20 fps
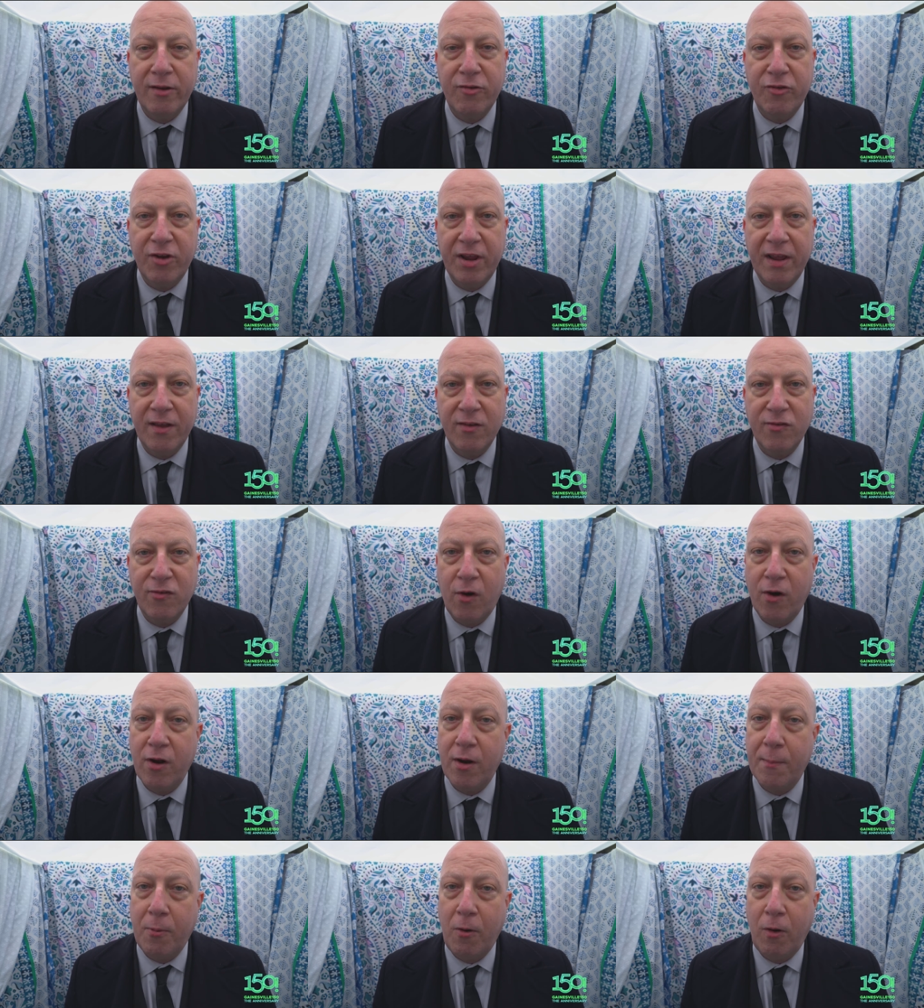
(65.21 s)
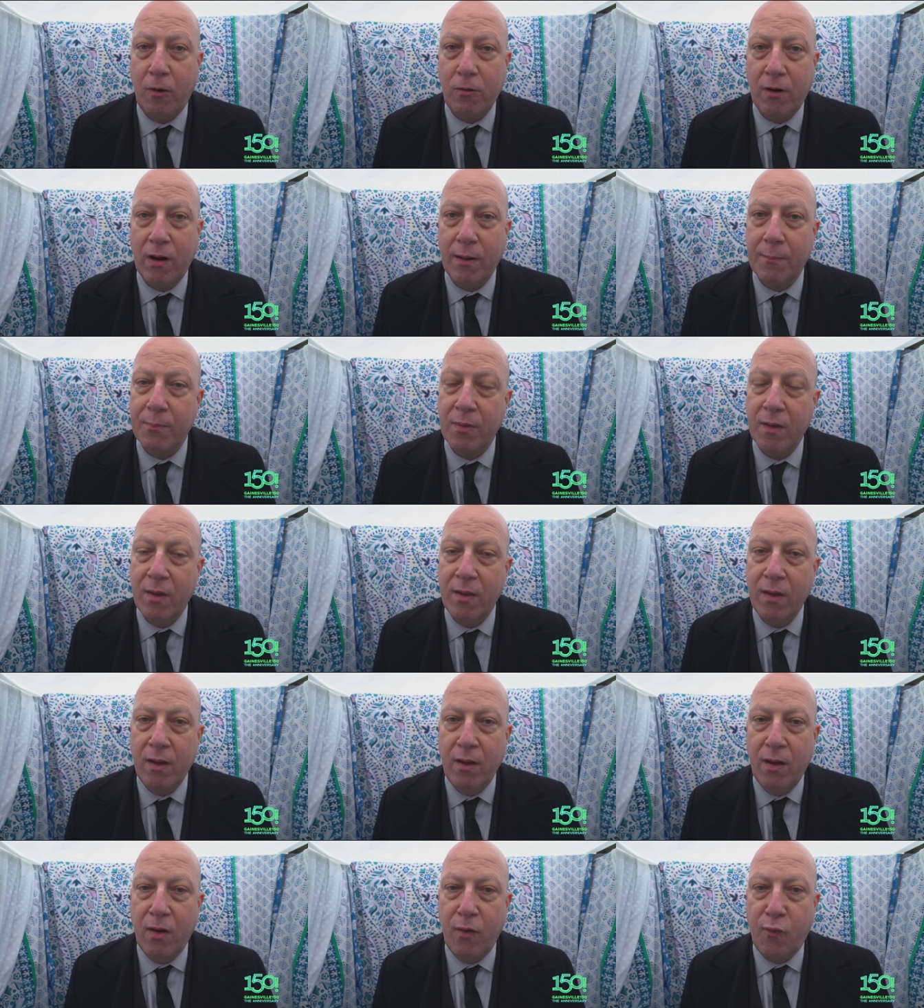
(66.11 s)
She started a program
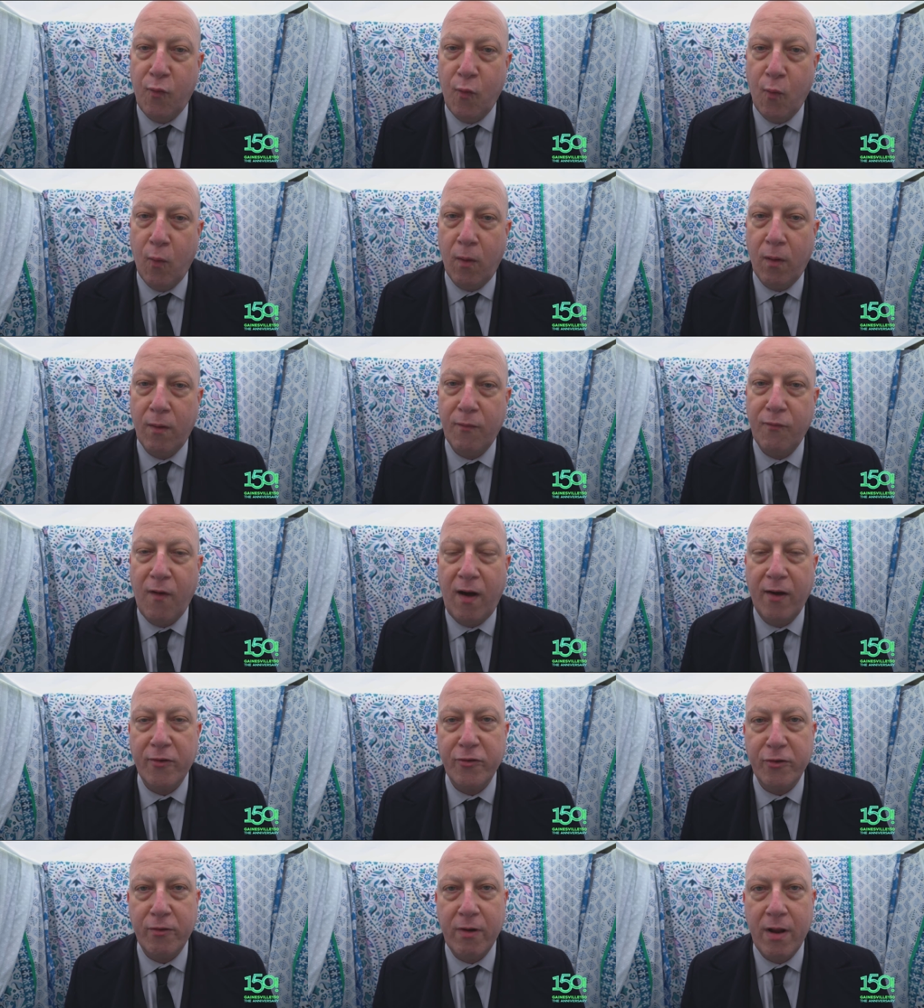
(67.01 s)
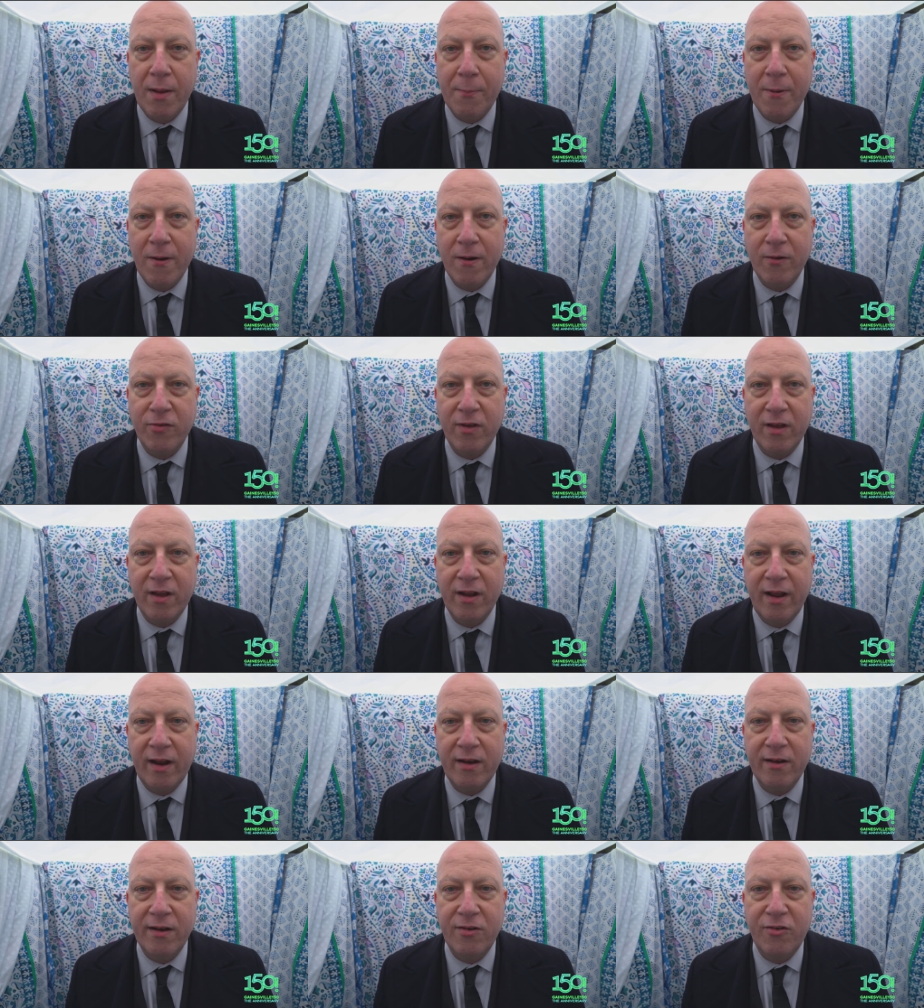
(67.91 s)
for foster grandparents that
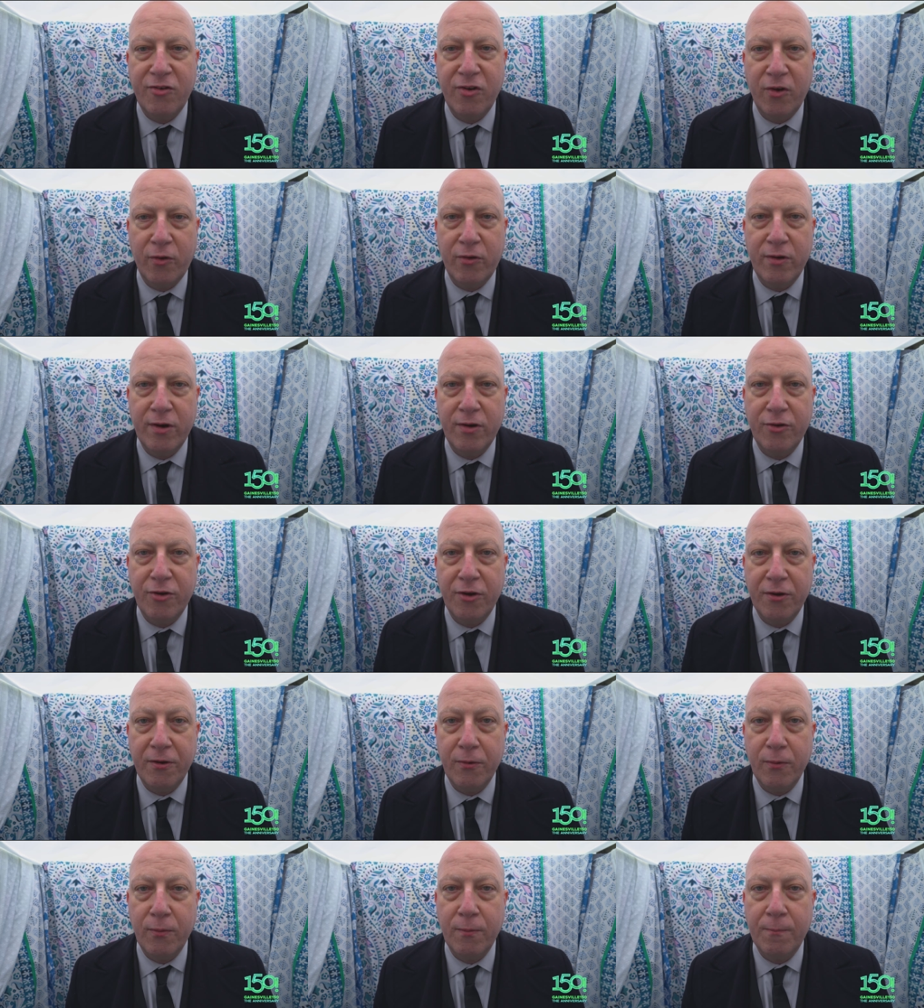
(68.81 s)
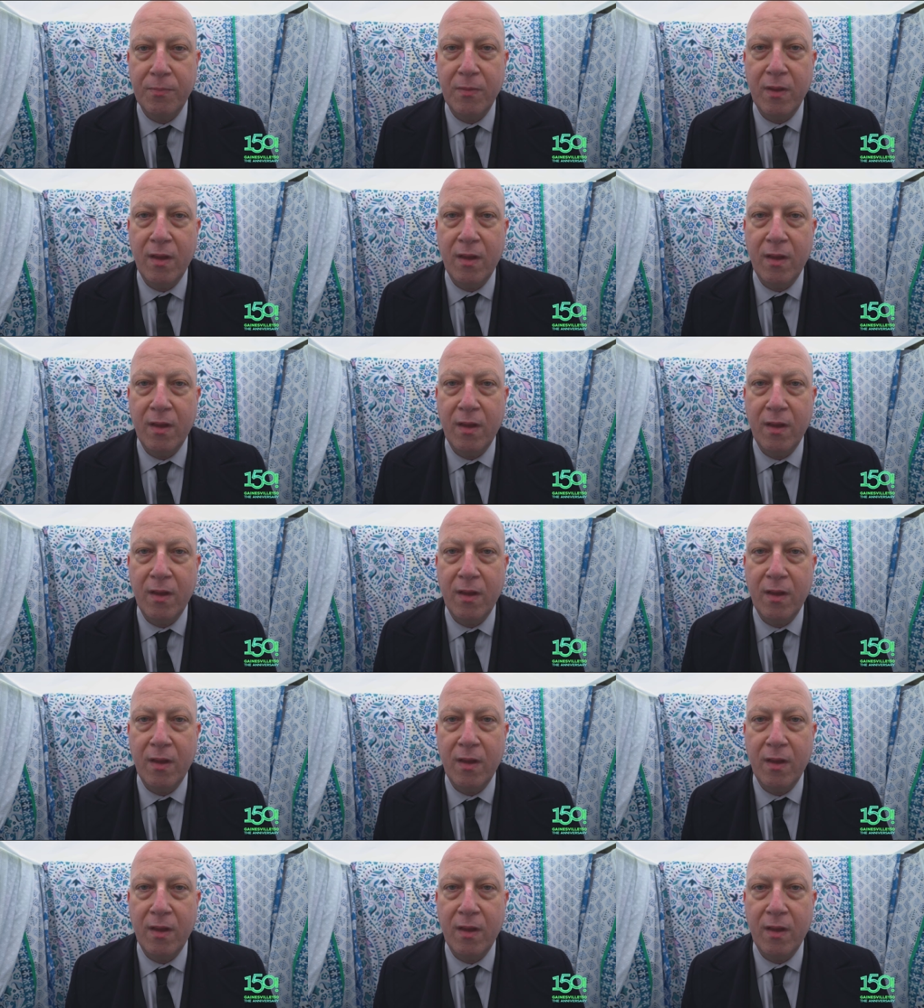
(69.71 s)
connected children to